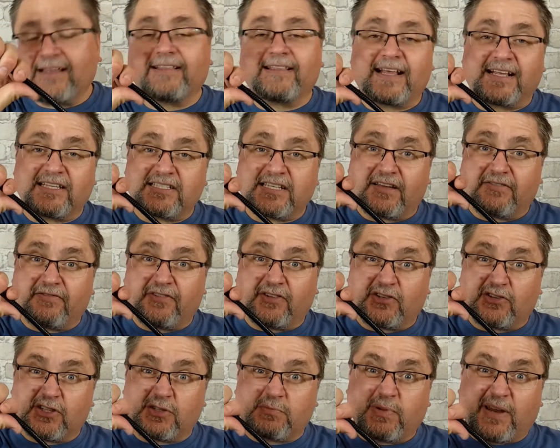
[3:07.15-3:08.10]
That's that
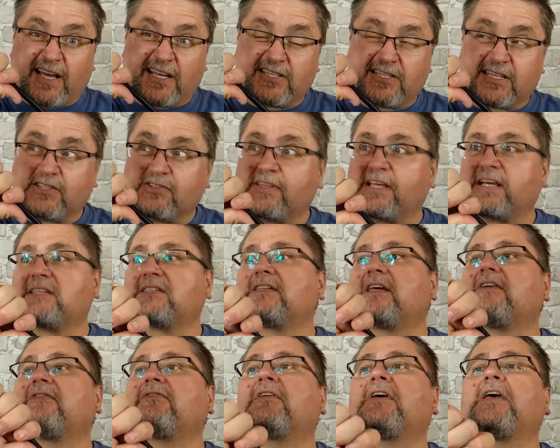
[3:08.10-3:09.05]
filter, it's plastic, so that's
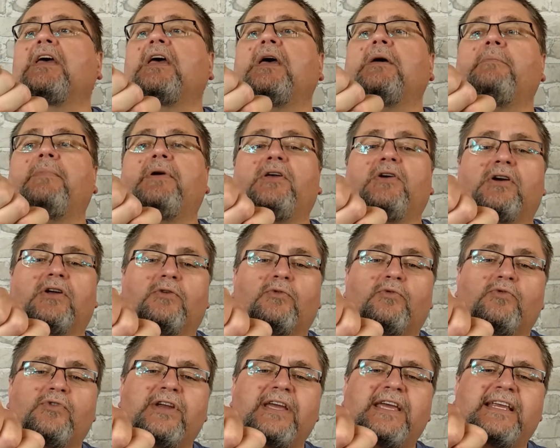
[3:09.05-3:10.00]
safe. But you
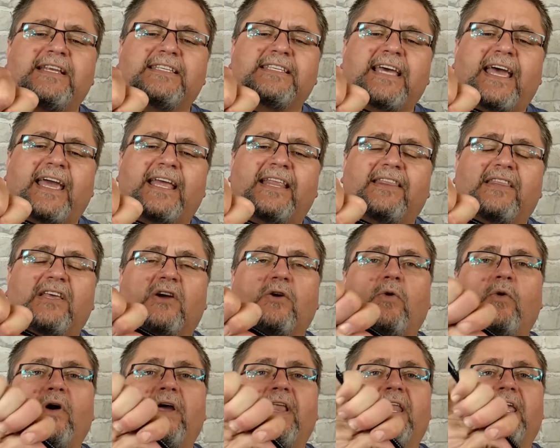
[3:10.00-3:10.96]
can re-tighten the
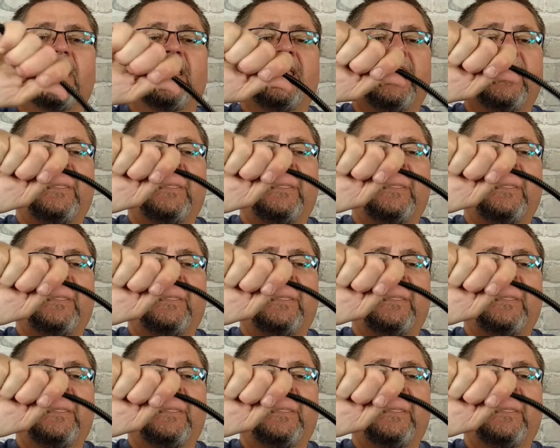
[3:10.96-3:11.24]
coiling